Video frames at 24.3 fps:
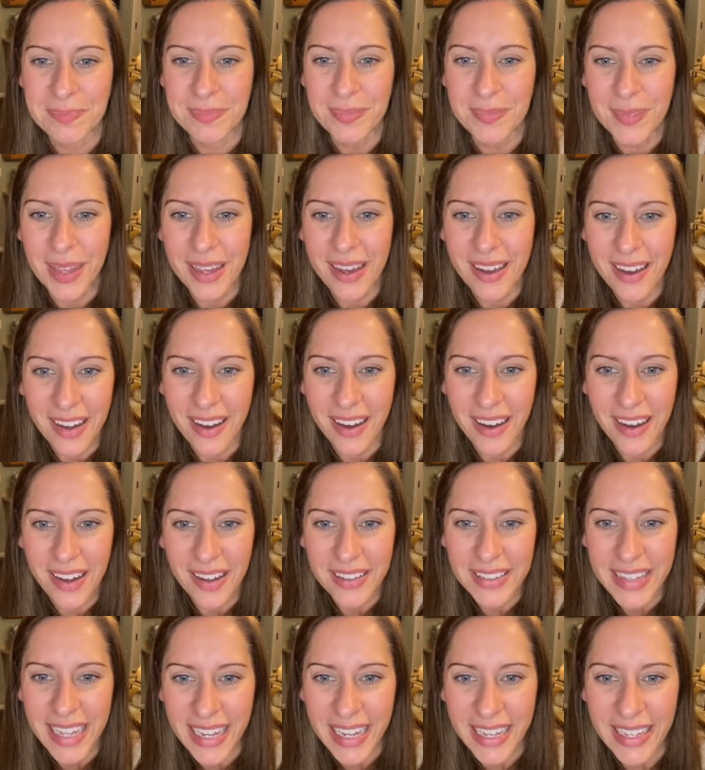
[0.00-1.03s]
Oh,
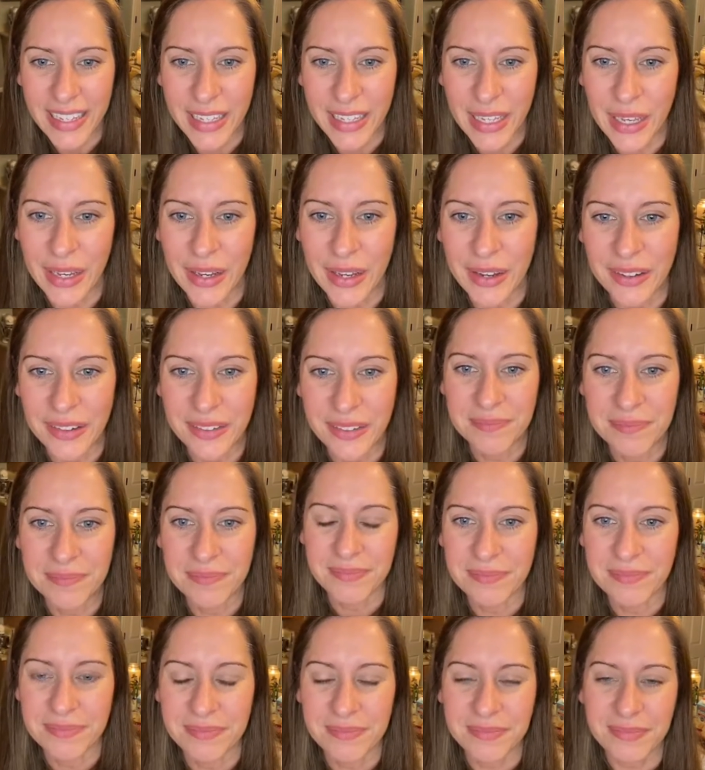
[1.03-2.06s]
thank
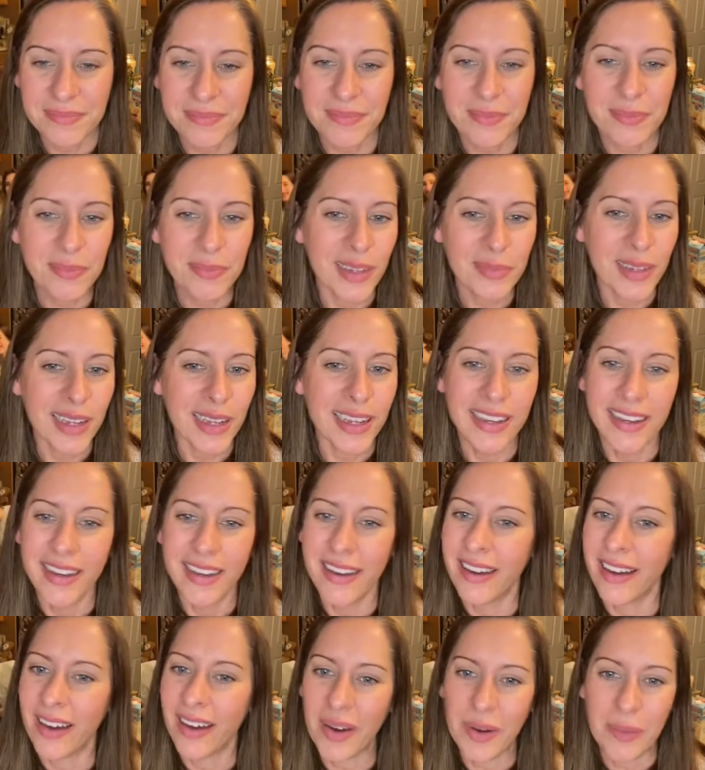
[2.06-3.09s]
you.
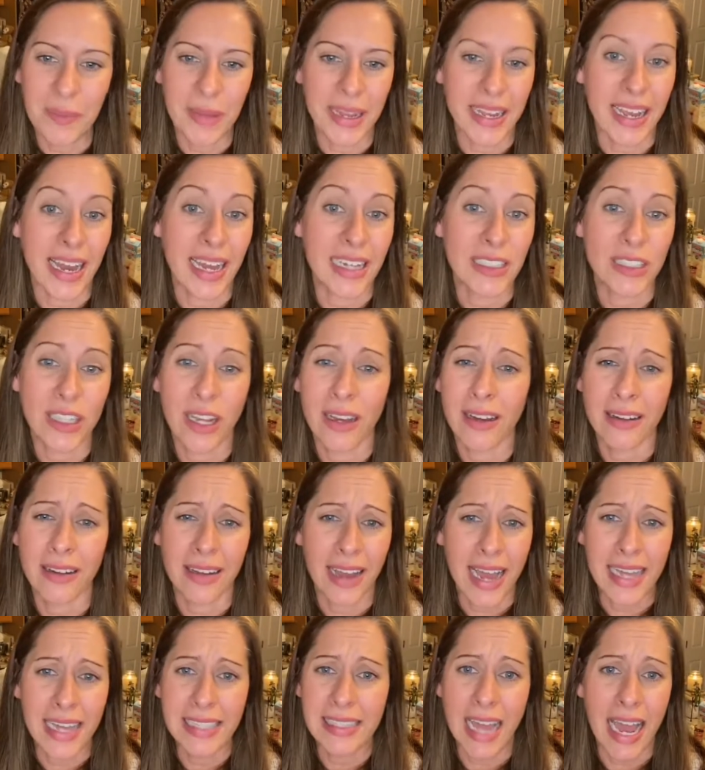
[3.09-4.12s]
Oh, my gosh.
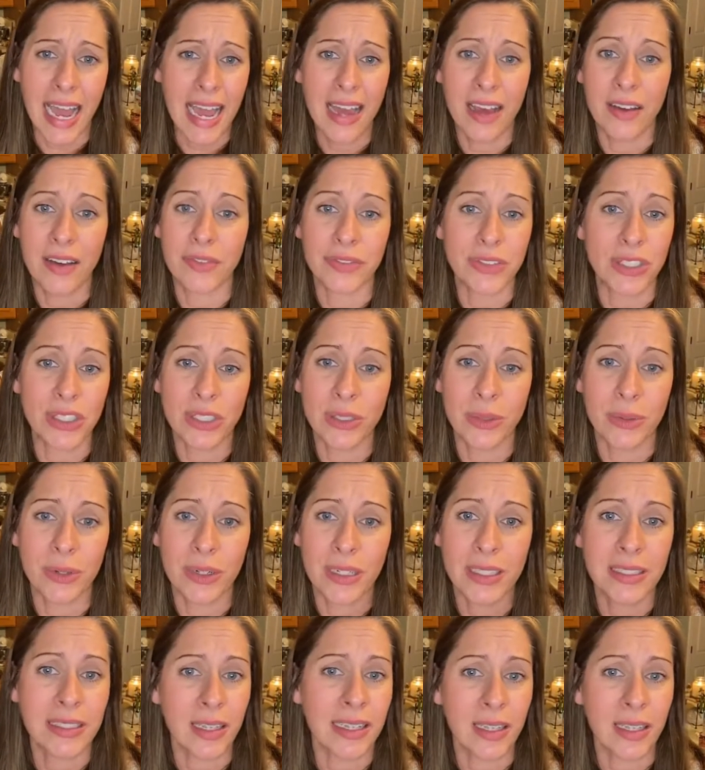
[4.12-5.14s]
Guys, I have stories
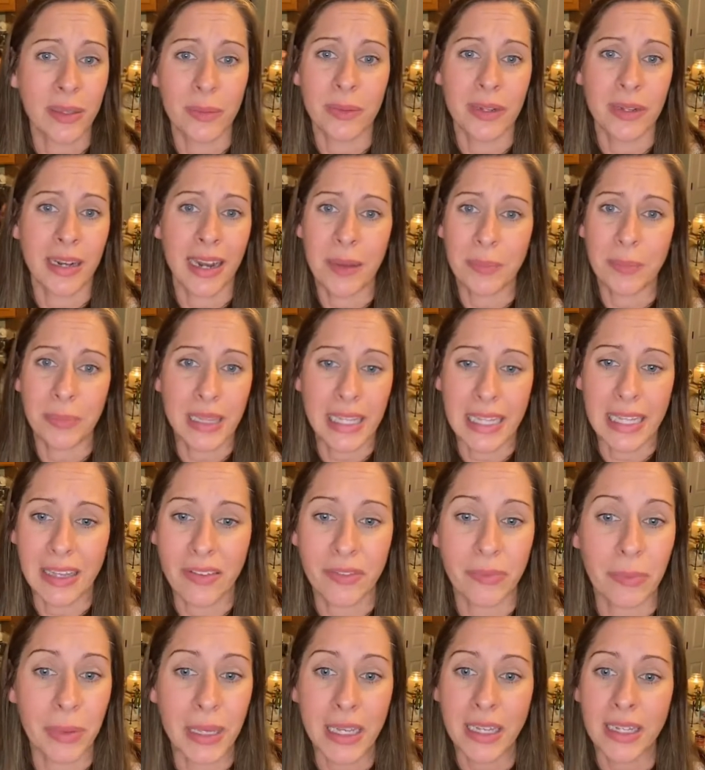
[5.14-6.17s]
like you would not believe
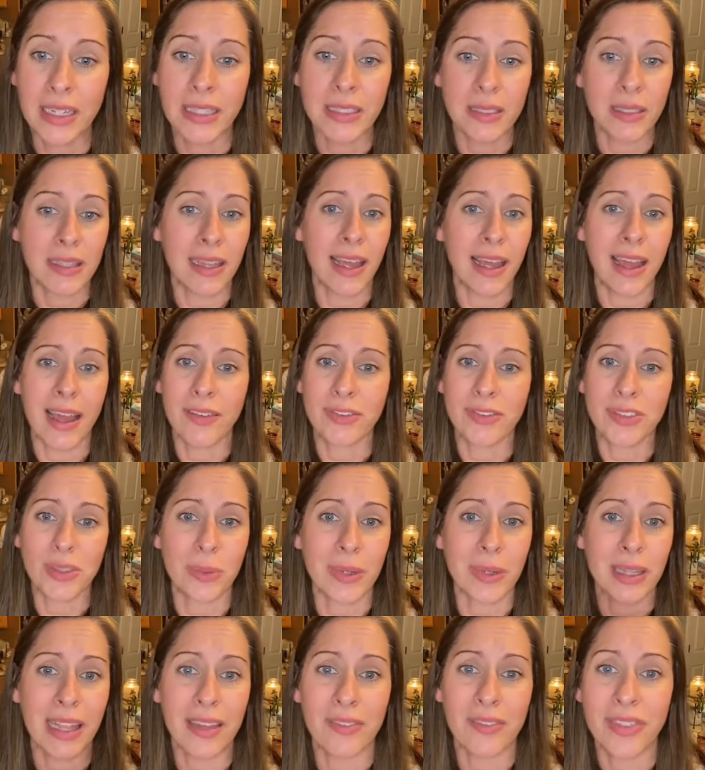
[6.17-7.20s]
because after we
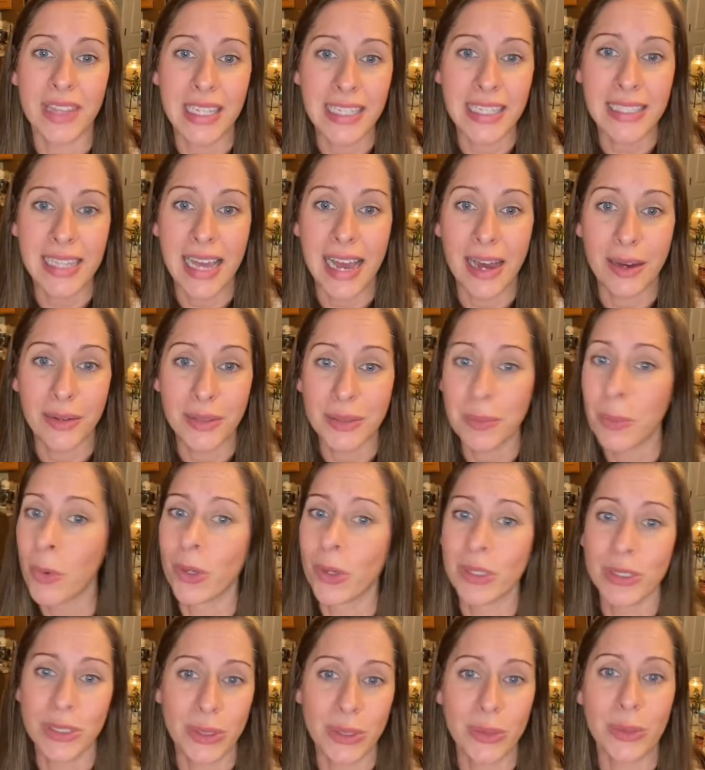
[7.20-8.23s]
left this house, more
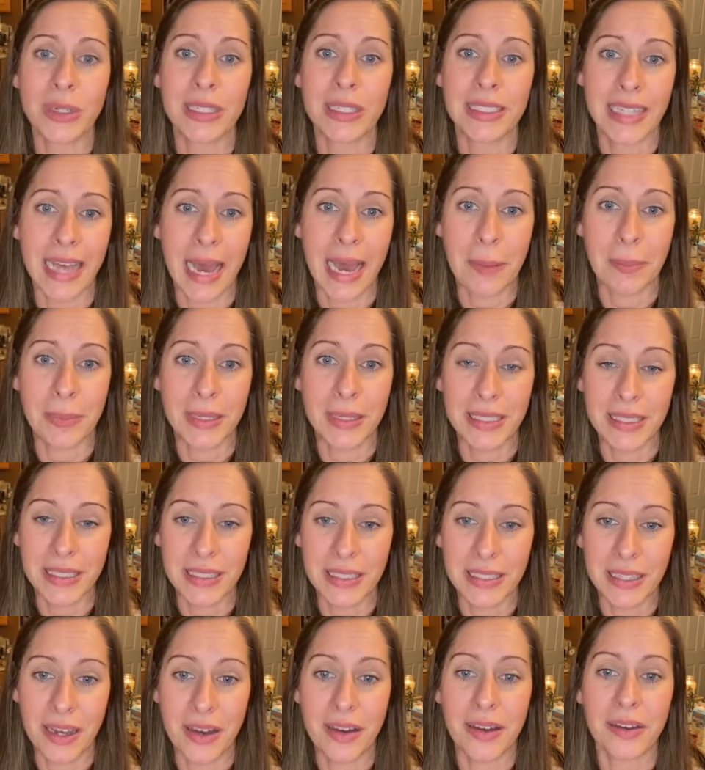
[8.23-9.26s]
stories happened.
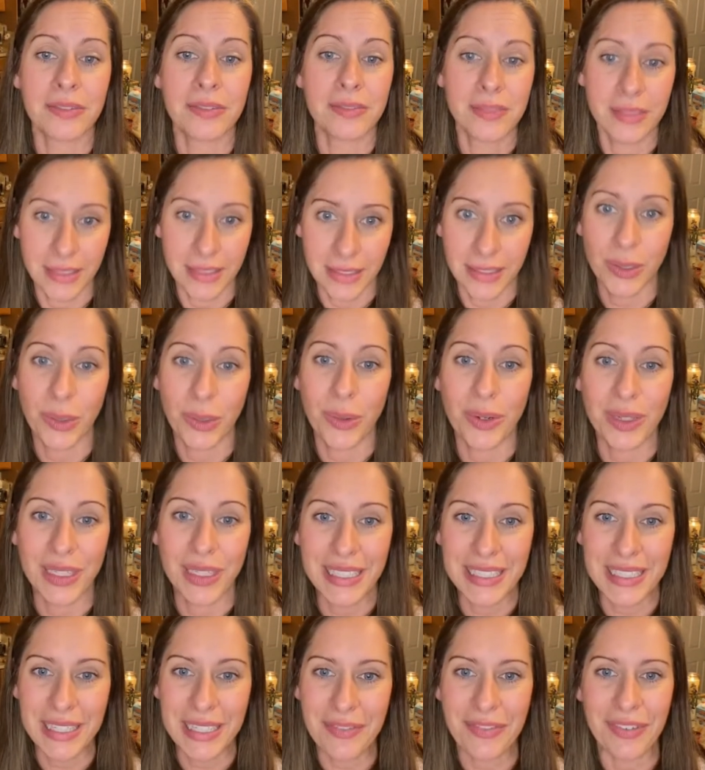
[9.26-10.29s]
Totally
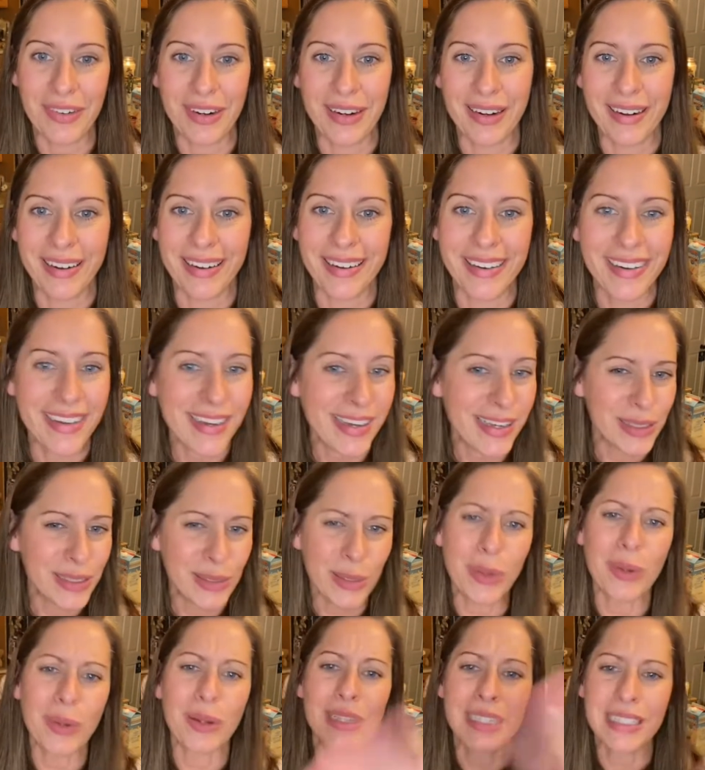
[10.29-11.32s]
different.
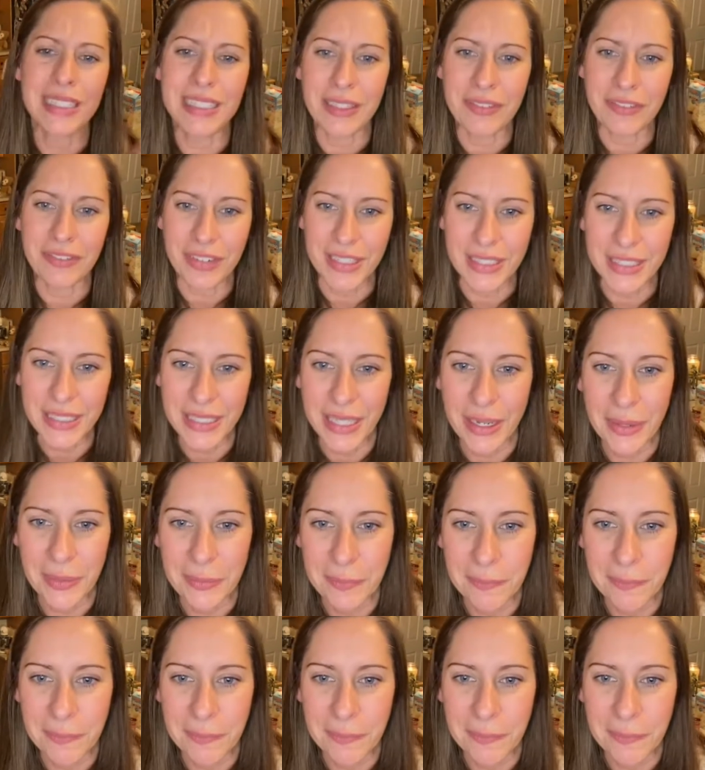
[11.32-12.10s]
So